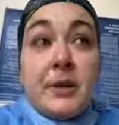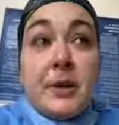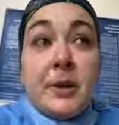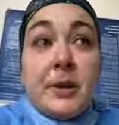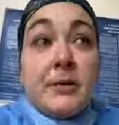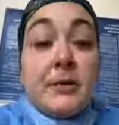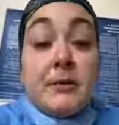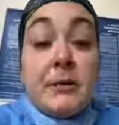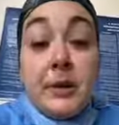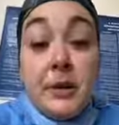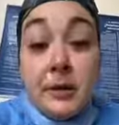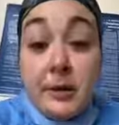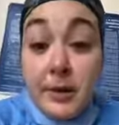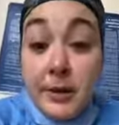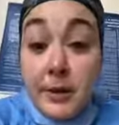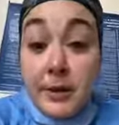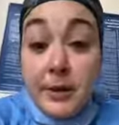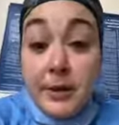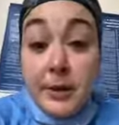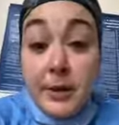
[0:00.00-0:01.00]
like, fuck,
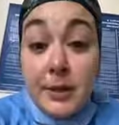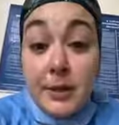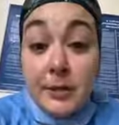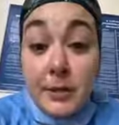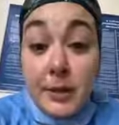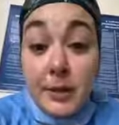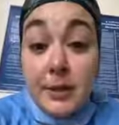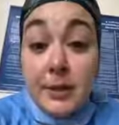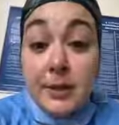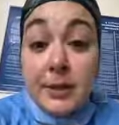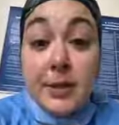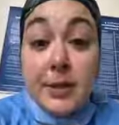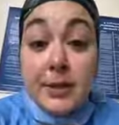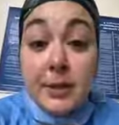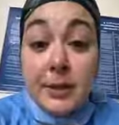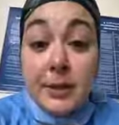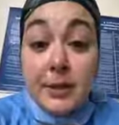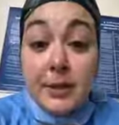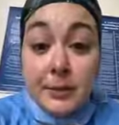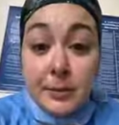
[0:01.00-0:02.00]
guys, I tried
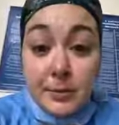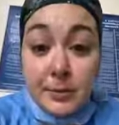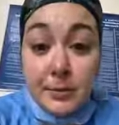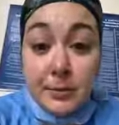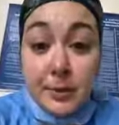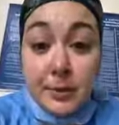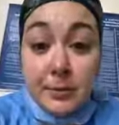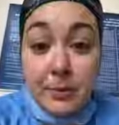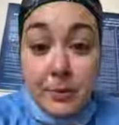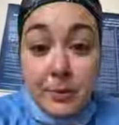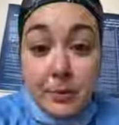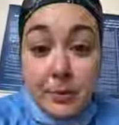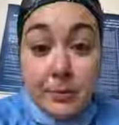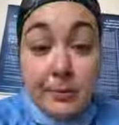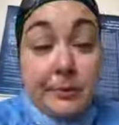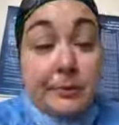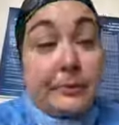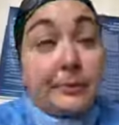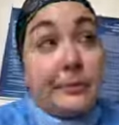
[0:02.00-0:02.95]
contacting a newspaper.